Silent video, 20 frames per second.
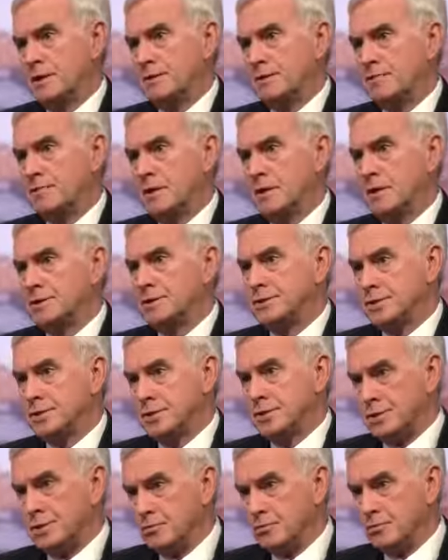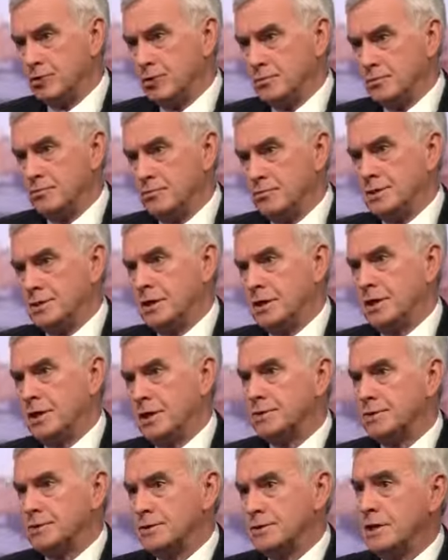to where there's just a small group deciding
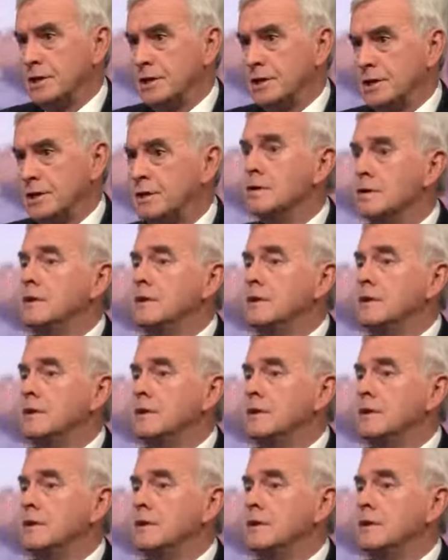who's the leader.